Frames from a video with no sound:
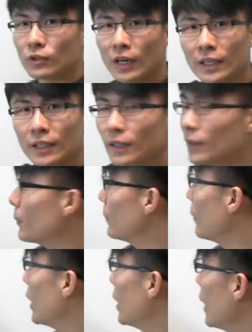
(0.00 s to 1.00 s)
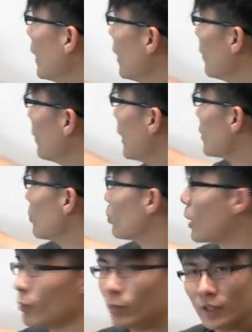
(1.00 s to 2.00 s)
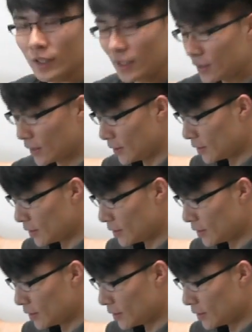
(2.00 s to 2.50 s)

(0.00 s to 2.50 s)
try to uh, add some probability to